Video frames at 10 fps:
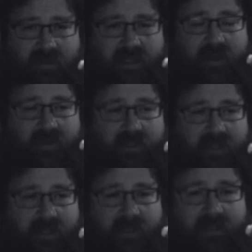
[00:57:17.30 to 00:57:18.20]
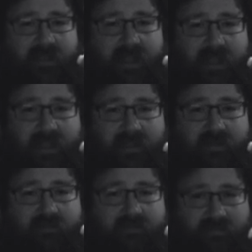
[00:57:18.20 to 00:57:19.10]
calculating,
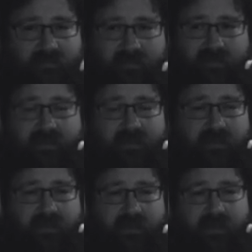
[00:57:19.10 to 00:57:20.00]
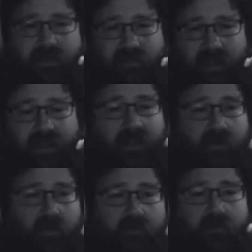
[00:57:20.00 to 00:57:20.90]
and that guy
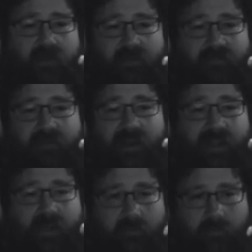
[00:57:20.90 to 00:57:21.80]
creeps me the fuck out.